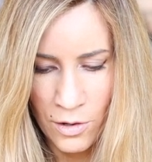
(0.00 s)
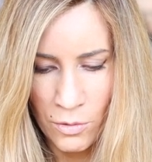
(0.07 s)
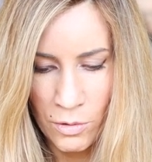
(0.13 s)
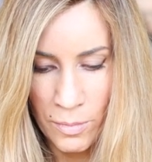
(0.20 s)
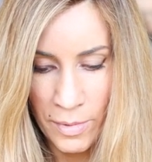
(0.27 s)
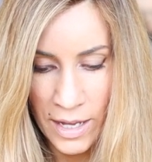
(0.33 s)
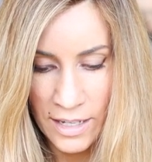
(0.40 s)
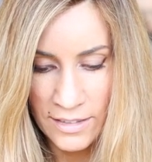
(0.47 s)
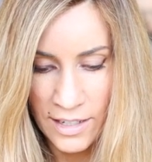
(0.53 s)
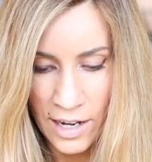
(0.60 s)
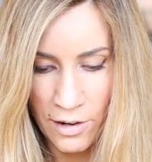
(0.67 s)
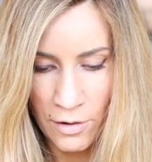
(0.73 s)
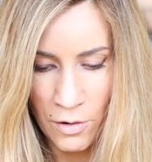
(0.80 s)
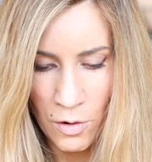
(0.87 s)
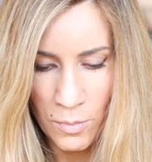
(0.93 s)
Well, my
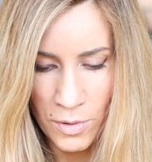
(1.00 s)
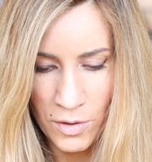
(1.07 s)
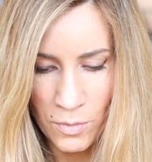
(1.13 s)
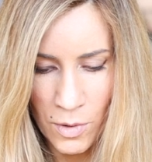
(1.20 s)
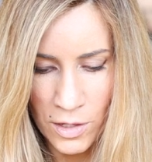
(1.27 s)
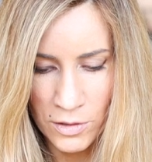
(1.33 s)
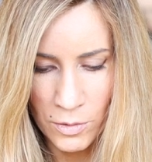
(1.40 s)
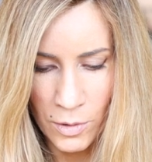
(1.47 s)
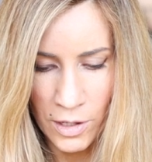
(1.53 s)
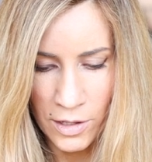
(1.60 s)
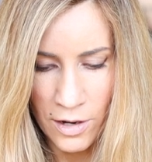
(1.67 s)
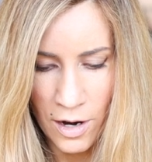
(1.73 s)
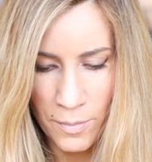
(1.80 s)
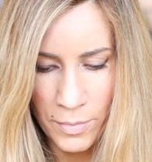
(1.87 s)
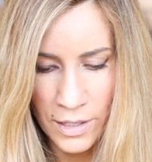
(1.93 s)
entire home is wall-to-wall
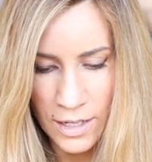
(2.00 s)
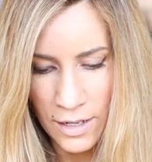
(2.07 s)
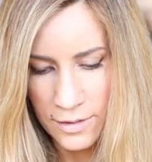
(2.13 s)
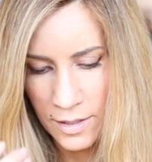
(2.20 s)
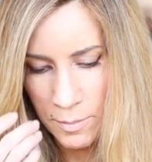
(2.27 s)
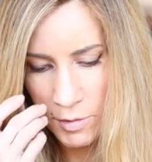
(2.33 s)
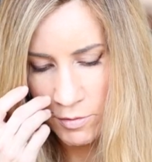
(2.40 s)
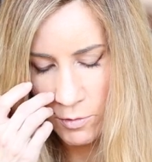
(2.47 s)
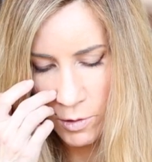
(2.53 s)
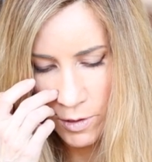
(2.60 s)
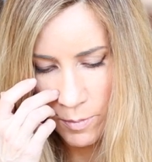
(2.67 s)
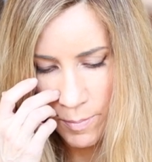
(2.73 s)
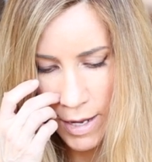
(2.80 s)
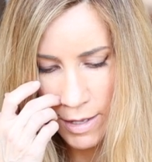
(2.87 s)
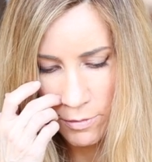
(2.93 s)
carpeting, except, of course,
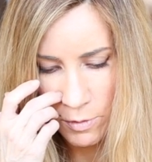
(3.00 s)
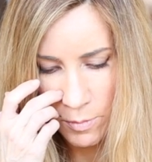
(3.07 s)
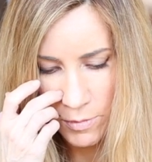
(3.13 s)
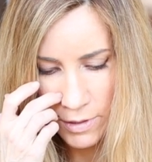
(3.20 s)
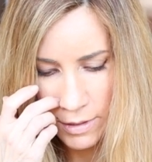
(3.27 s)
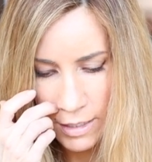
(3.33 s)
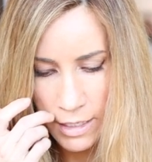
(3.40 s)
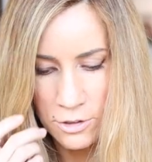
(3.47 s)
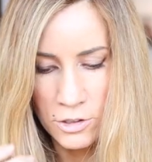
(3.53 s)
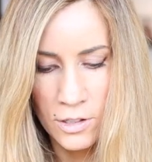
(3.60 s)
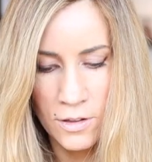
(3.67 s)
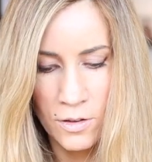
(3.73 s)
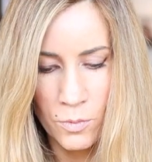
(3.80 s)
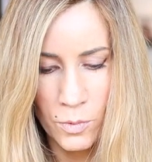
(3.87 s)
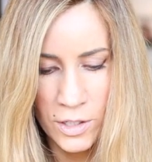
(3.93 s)
bathrooms and
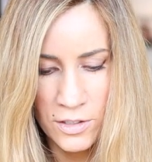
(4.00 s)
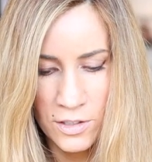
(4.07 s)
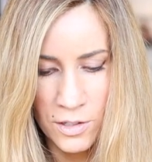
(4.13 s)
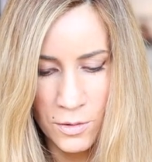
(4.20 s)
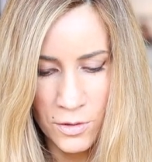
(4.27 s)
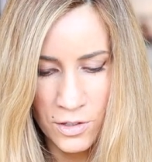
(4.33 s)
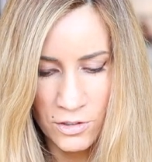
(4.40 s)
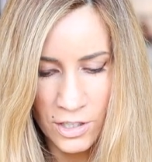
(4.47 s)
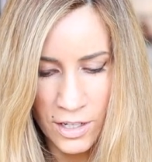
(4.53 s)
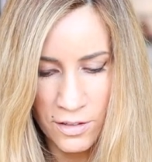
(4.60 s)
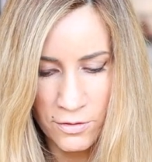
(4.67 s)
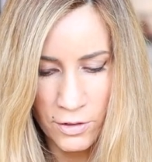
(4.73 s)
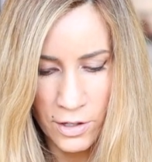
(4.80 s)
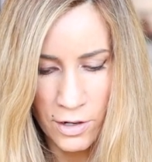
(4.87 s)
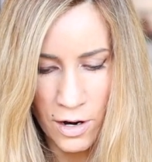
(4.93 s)
kitchens. What do you suggest
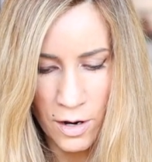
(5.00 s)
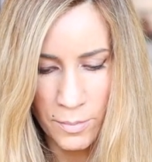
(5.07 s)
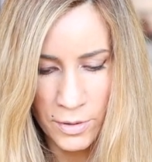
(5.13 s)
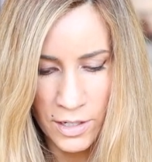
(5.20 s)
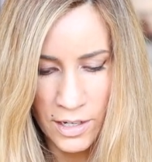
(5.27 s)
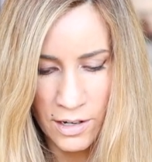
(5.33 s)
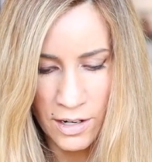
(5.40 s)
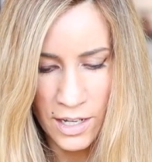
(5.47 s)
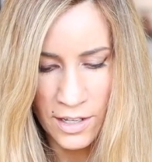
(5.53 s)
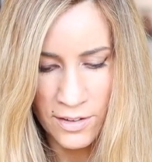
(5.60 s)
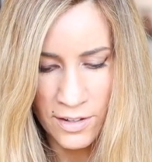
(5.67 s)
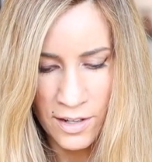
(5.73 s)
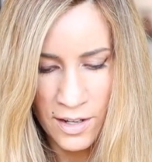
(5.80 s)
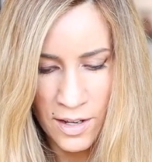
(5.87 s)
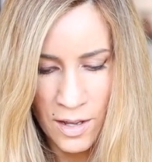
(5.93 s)
for the carpeted
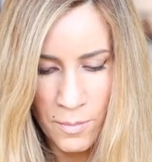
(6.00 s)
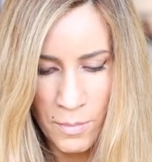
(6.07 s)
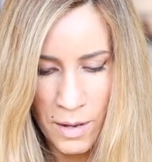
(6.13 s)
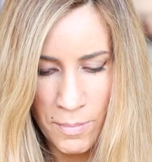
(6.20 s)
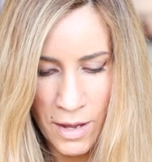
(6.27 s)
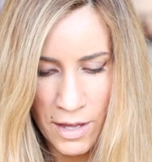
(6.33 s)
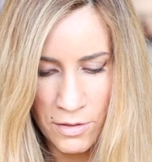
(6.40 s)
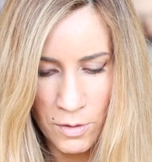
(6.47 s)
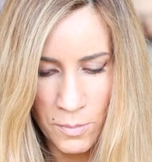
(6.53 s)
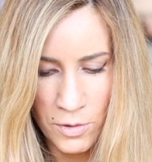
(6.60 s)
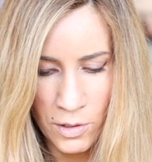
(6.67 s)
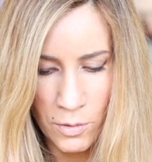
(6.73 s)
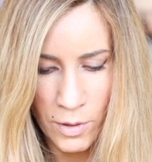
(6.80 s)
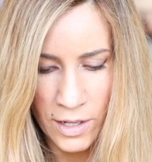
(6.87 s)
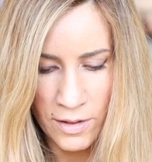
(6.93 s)
areas? My bathrooms
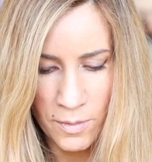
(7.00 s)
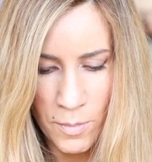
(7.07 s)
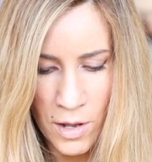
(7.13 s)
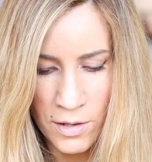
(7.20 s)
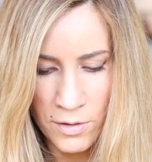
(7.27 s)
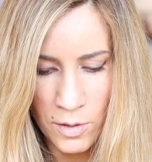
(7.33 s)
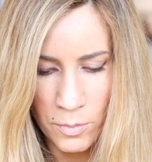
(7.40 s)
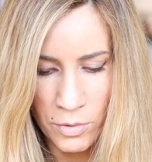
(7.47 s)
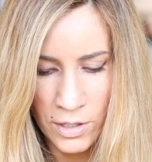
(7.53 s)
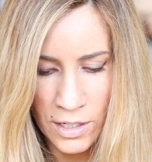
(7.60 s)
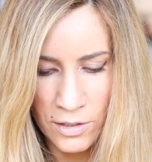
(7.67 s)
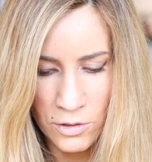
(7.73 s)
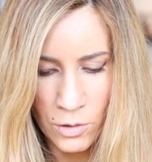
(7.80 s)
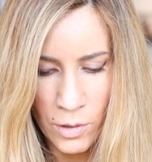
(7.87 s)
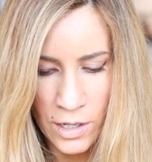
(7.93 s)
are quite small, so putting
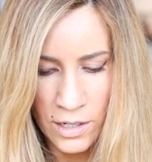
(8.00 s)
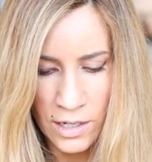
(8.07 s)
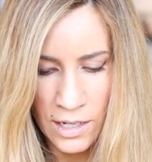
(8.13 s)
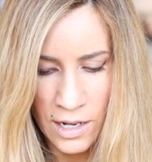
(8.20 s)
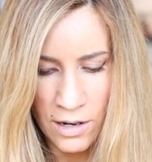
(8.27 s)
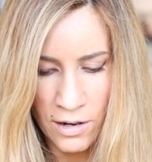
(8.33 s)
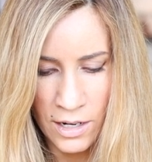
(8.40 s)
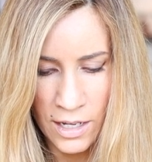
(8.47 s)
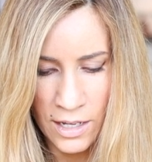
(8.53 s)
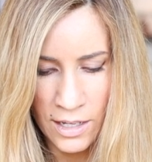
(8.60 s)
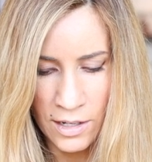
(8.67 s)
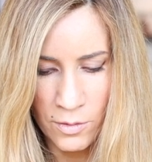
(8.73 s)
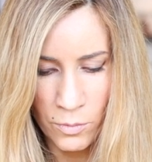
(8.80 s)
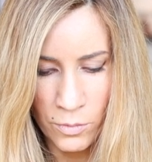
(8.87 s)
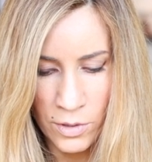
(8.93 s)
a toileting area
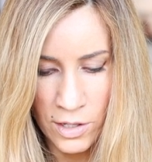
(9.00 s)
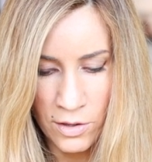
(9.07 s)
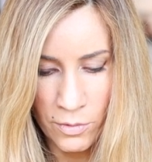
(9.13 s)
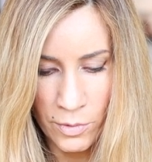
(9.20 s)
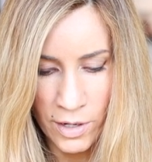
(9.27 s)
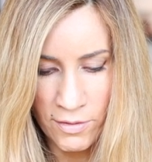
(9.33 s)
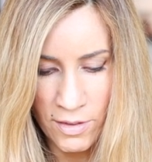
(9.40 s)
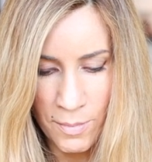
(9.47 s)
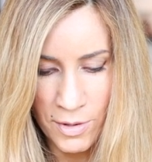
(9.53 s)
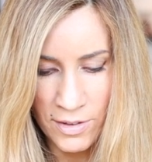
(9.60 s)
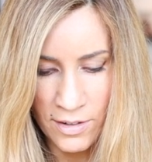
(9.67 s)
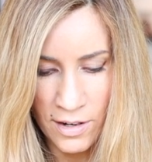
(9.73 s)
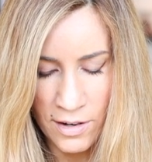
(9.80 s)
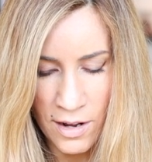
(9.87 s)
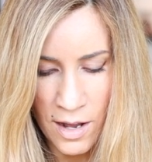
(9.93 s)
in either one of them is
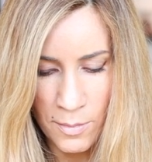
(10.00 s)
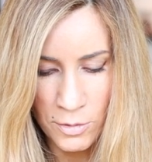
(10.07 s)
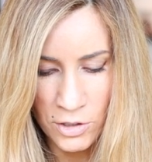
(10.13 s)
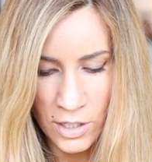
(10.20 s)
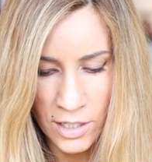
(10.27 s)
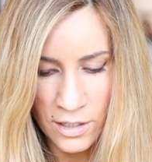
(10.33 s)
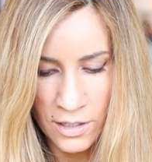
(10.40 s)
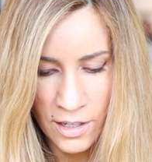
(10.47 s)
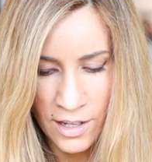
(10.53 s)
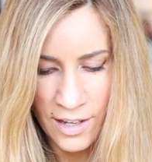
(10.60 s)
not an option.